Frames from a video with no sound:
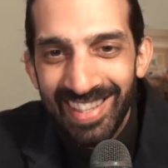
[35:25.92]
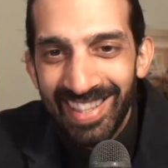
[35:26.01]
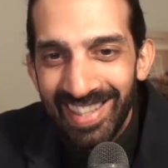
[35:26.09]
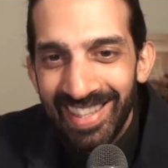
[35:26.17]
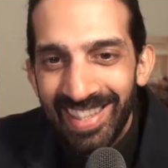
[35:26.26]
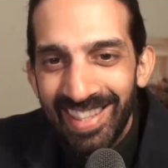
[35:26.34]

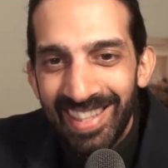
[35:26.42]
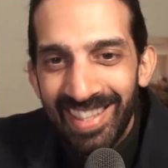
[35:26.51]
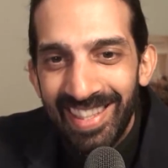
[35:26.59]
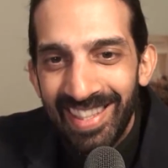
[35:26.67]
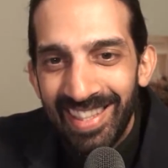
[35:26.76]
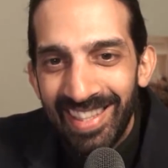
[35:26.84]

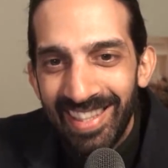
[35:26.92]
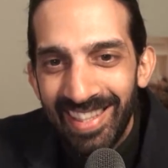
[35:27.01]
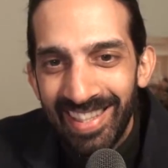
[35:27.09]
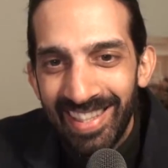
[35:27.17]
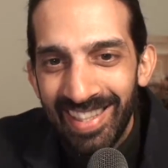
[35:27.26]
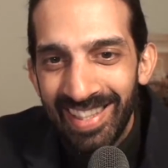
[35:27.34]

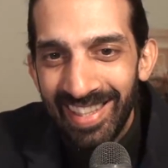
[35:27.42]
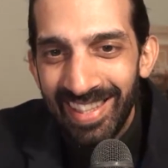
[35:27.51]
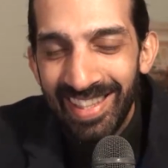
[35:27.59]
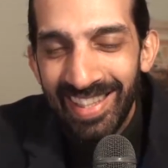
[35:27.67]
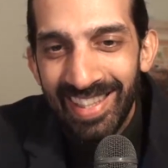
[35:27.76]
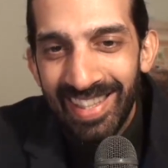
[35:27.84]

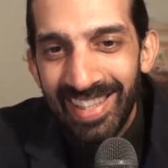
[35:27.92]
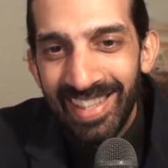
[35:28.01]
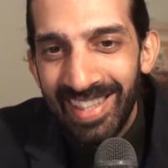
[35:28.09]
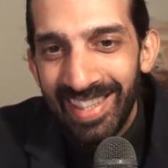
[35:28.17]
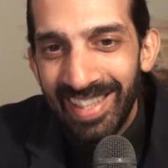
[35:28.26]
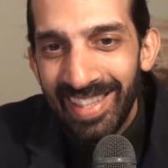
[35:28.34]

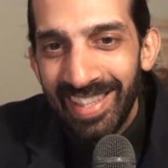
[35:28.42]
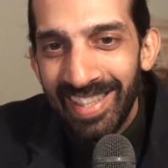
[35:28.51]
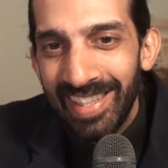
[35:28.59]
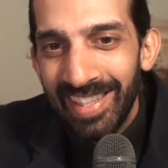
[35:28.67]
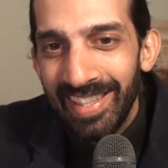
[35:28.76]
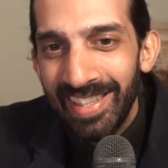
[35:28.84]

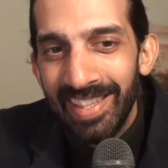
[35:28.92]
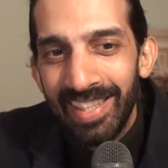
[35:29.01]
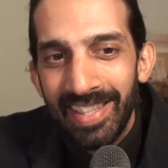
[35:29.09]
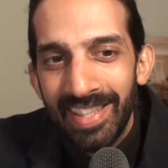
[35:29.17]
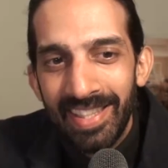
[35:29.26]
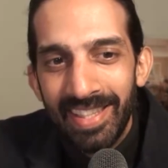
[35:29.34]

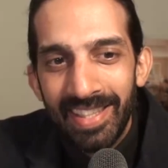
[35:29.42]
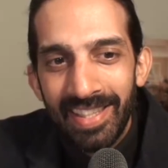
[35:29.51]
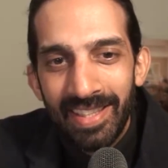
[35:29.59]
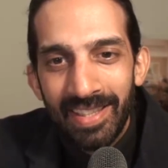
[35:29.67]
The person shown says nothing.